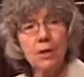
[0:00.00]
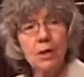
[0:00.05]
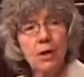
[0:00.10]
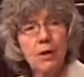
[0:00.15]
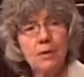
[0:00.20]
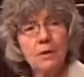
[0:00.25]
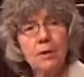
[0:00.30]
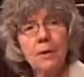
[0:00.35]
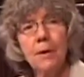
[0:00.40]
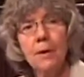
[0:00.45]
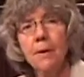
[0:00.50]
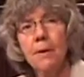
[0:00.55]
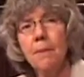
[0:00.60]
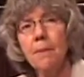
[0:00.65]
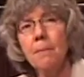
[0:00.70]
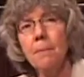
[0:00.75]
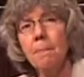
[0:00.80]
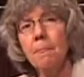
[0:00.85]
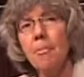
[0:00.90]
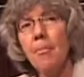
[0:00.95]
She goes,
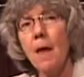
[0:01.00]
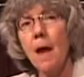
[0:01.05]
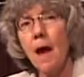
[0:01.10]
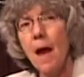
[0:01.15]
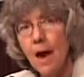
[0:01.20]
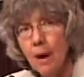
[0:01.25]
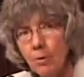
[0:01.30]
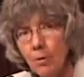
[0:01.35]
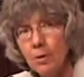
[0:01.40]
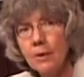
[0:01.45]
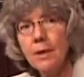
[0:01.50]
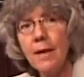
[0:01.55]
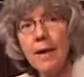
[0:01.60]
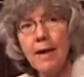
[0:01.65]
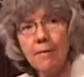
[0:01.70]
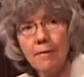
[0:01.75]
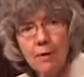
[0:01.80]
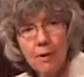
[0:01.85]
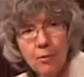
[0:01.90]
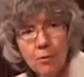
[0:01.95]
"I want to
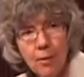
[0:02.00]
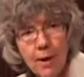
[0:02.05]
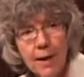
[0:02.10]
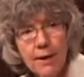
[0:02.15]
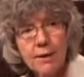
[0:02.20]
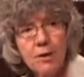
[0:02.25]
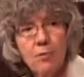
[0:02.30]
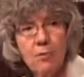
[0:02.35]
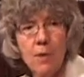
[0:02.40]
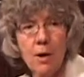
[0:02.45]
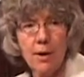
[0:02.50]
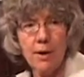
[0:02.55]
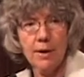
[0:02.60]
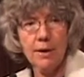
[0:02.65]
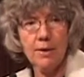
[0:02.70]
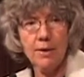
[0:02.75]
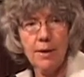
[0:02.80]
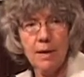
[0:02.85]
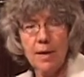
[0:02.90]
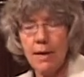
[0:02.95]
have an arranged
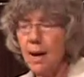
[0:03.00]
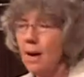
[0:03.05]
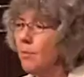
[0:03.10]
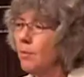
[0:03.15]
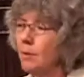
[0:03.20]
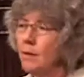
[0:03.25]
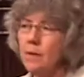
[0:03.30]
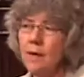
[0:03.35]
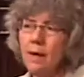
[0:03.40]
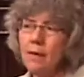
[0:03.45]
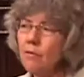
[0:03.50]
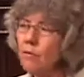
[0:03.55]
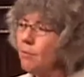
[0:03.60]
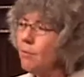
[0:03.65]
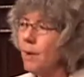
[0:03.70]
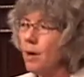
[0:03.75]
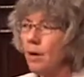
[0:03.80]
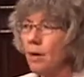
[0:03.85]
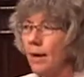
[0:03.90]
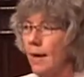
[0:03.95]
marriage, and I would never
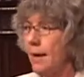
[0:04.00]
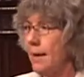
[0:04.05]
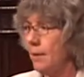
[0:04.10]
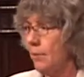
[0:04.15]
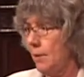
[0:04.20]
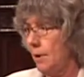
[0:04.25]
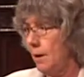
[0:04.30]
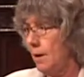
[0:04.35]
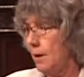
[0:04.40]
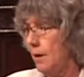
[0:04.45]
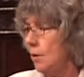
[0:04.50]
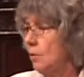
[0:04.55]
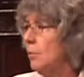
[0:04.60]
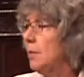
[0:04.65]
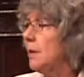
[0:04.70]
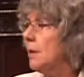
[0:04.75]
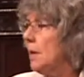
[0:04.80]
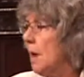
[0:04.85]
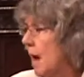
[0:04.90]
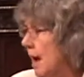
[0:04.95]
marry anyone who
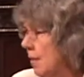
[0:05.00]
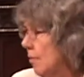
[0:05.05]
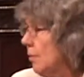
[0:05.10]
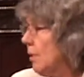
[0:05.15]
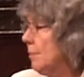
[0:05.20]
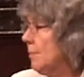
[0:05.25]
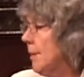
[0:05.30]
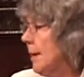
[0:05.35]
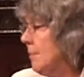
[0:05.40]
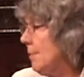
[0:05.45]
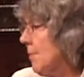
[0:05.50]
would not want my